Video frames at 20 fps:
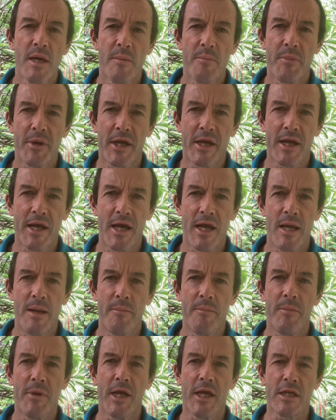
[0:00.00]

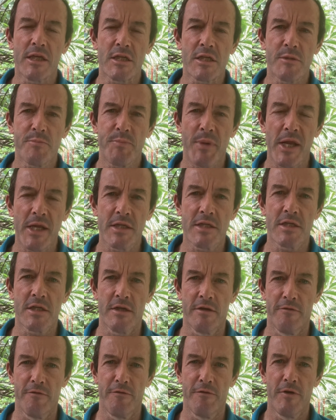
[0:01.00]
became
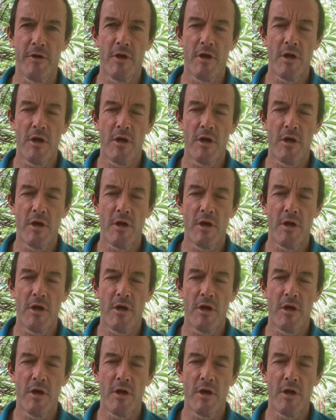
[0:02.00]
expensive